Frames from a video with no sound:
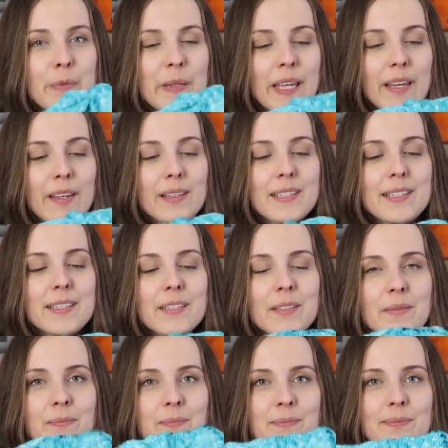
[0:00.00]
because
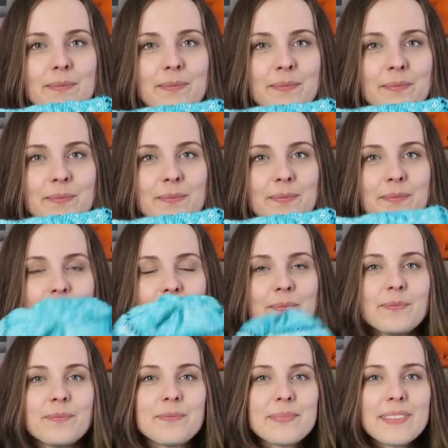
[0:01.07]

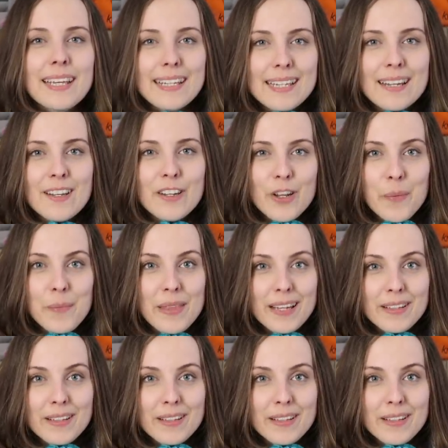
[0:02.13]
it ended up